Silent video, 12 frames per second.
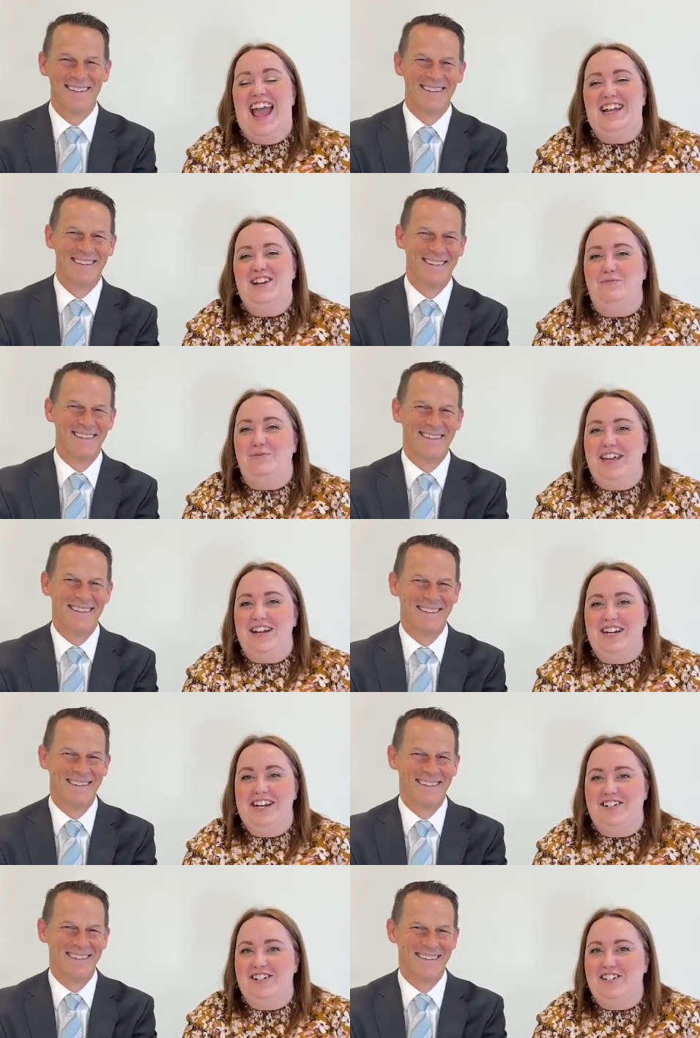Speaker 1: and we are
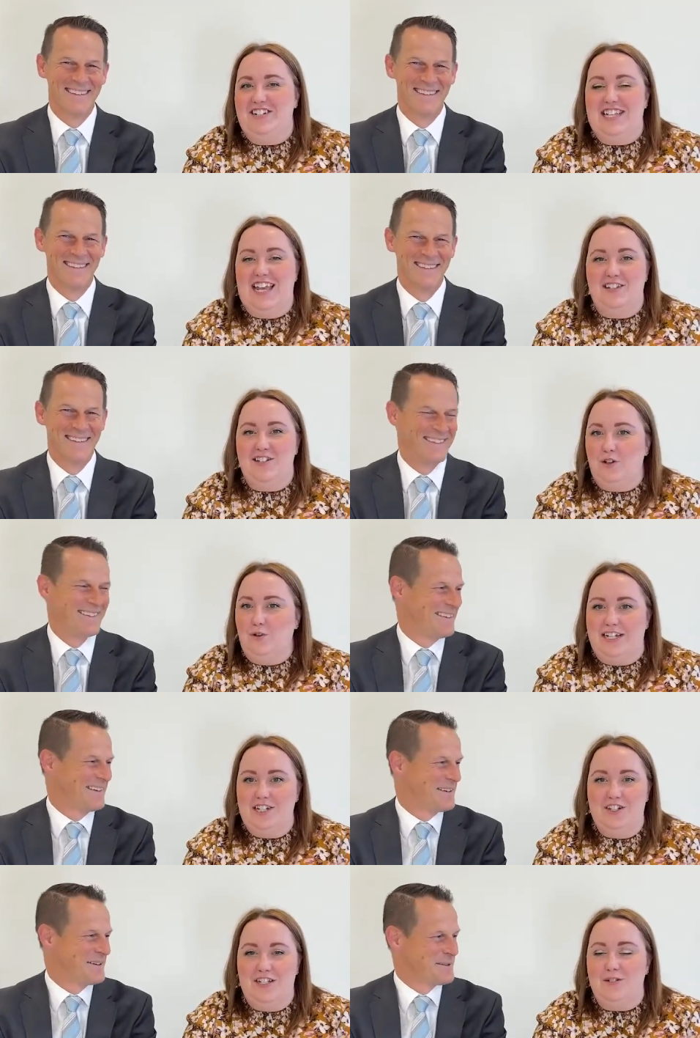here to just answer
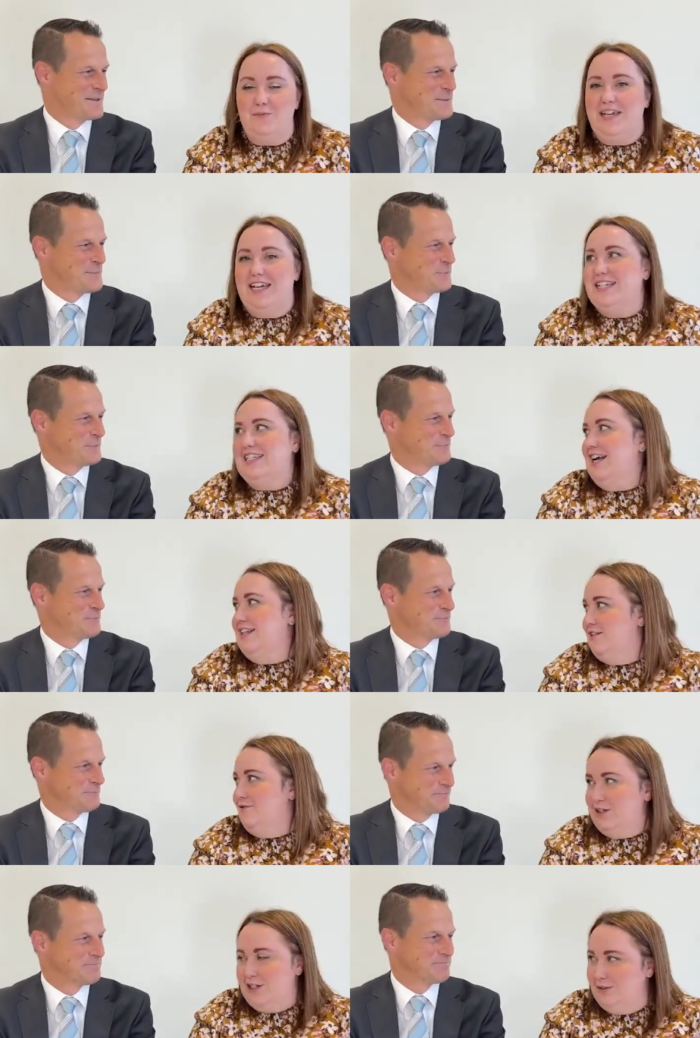questions. We get tons
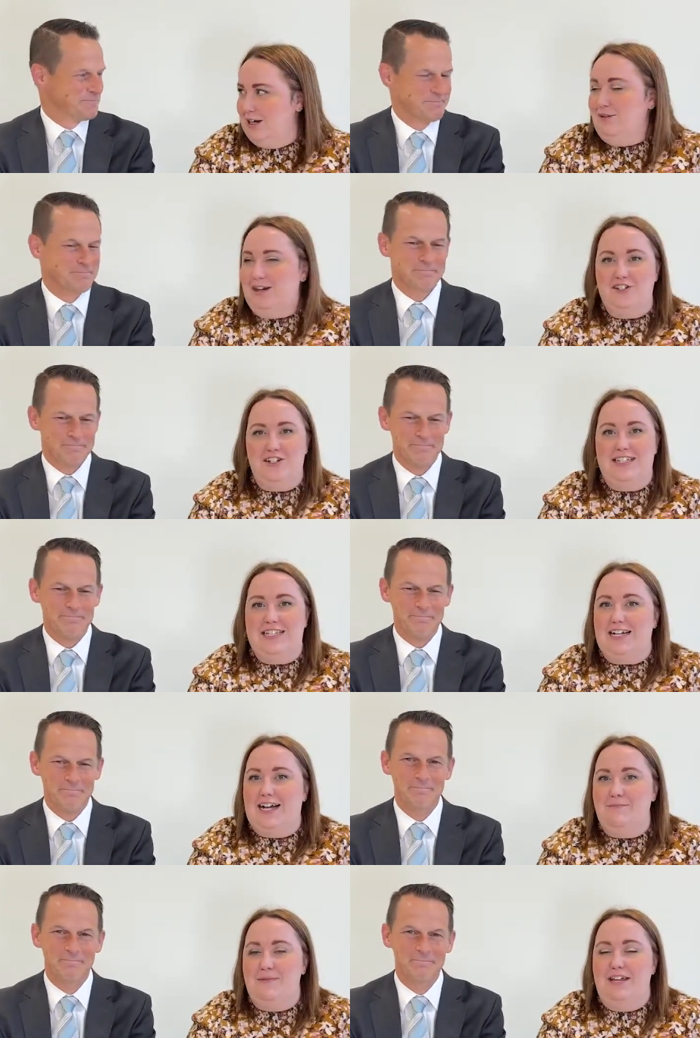of really great questions that
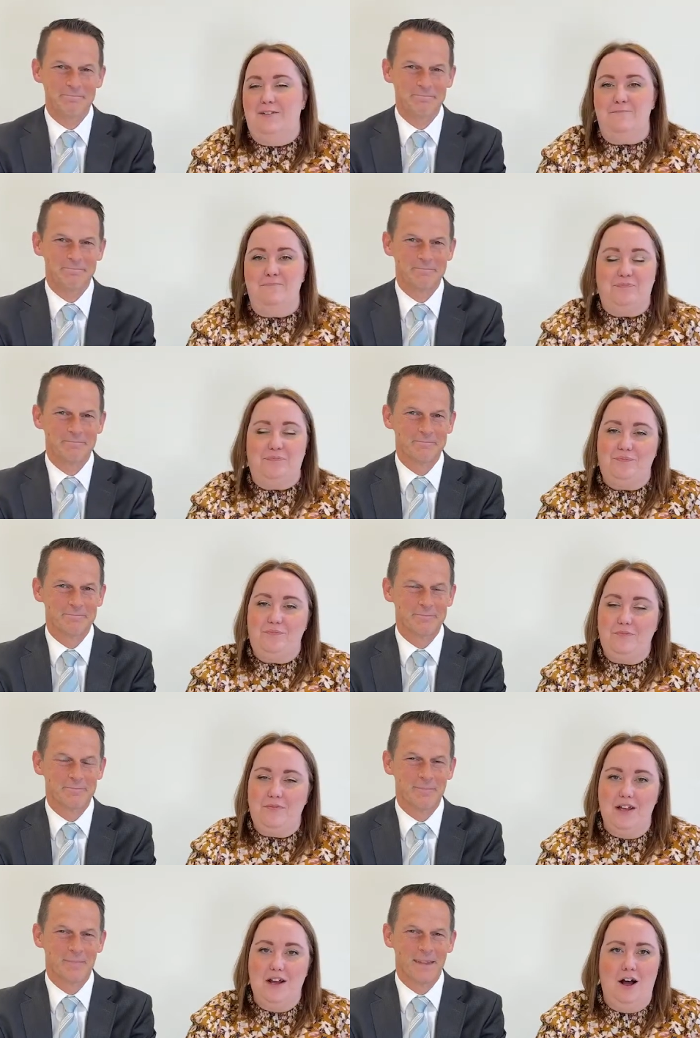come in
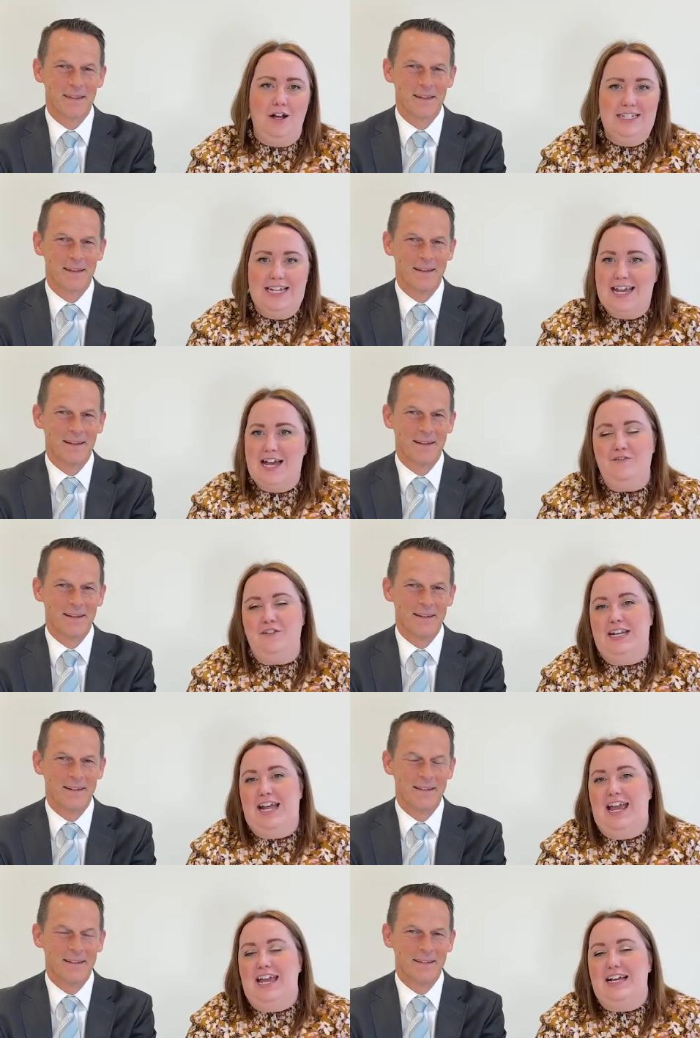all day, every
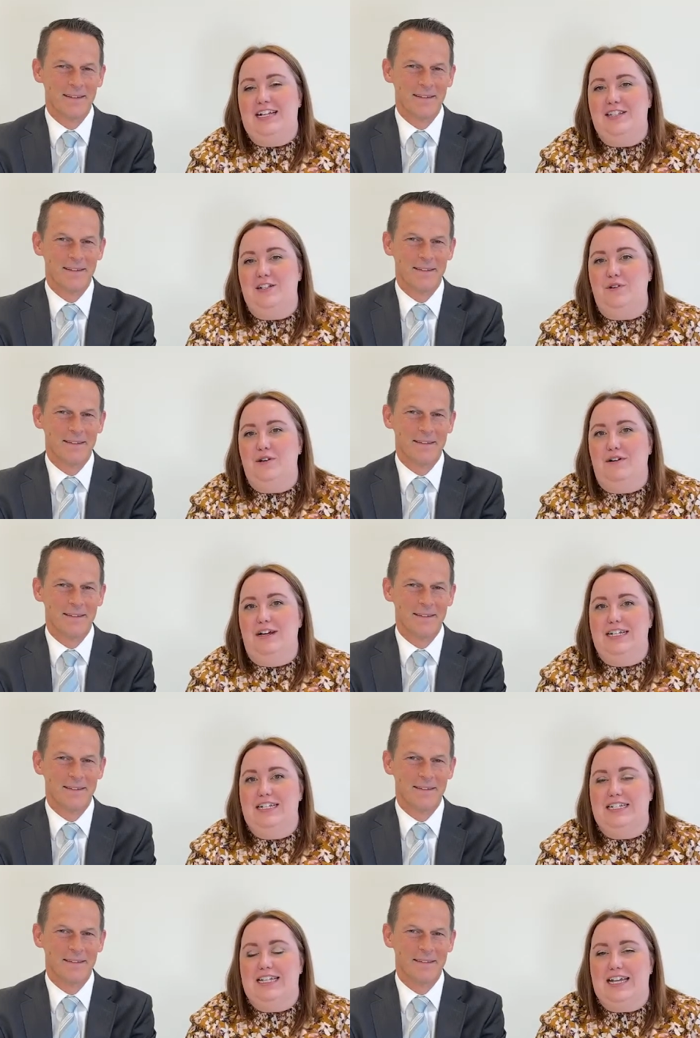day. And so we wanted
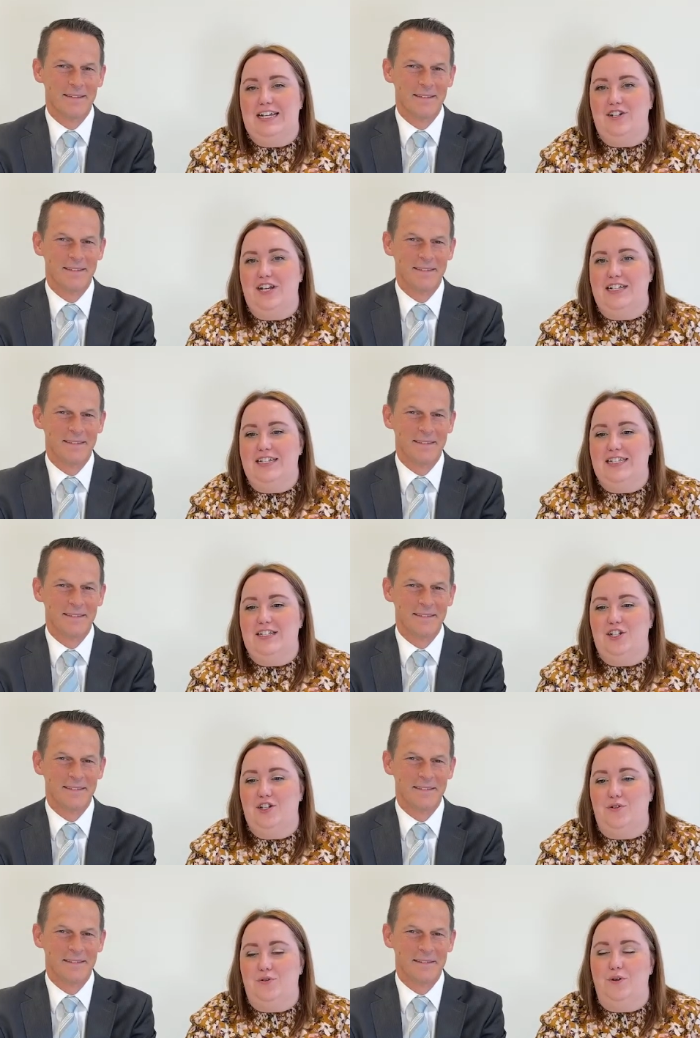to take a chance
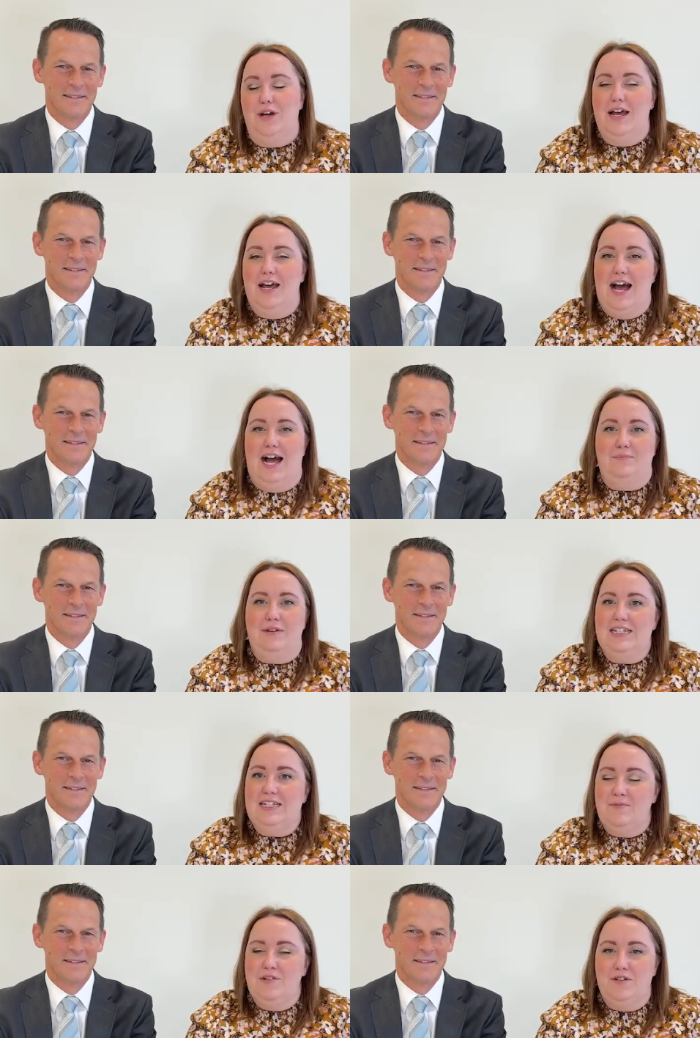to um, get
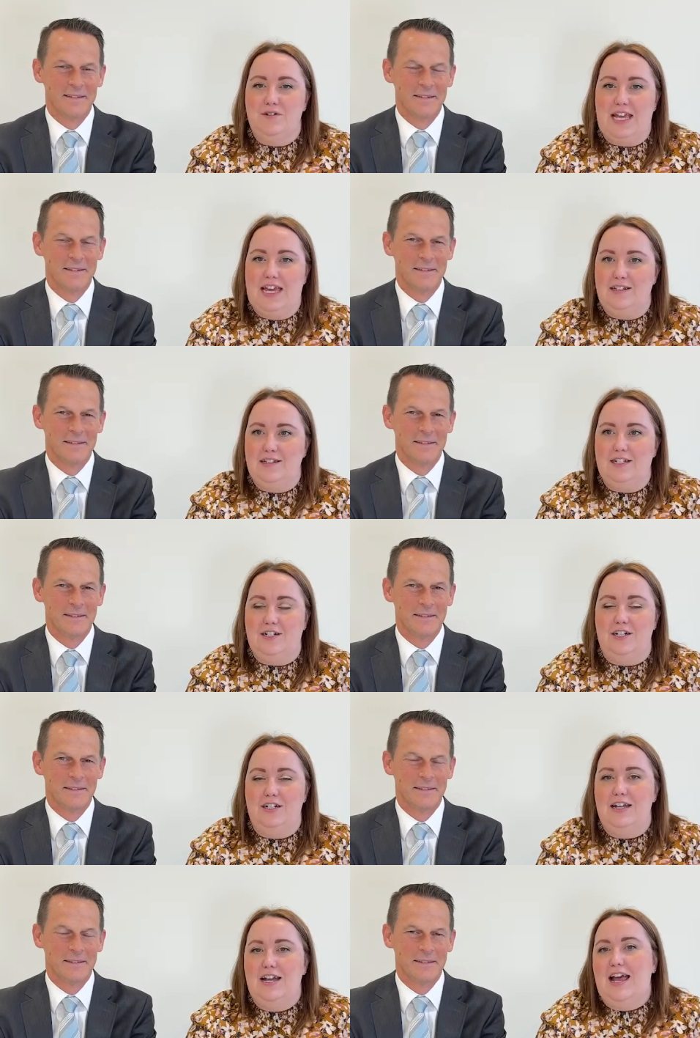some of those
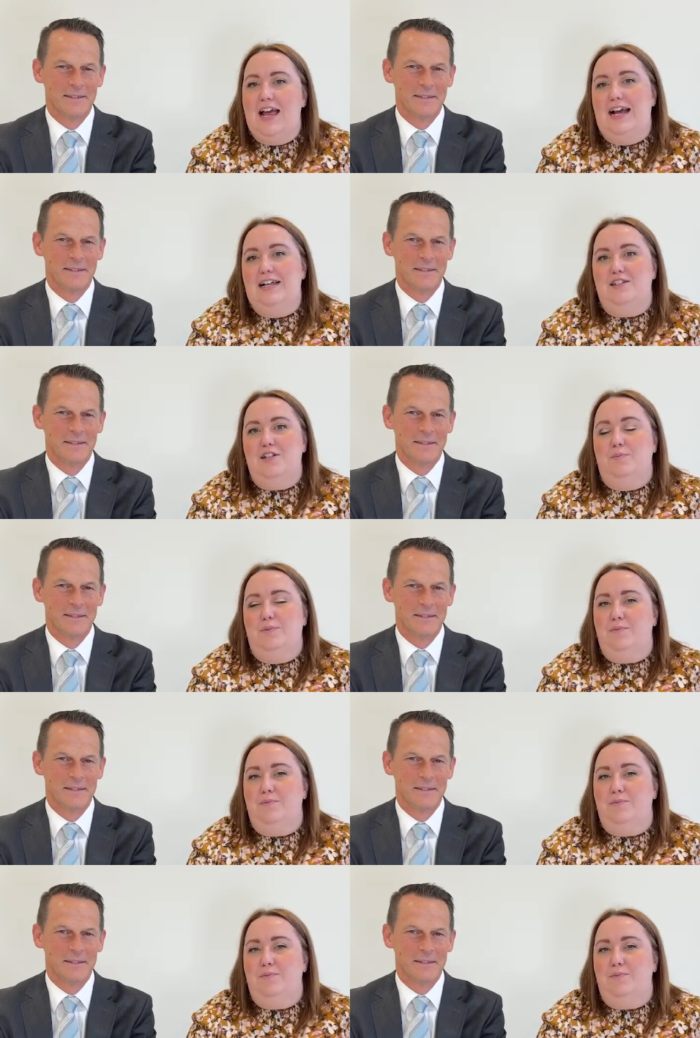answered. And so, but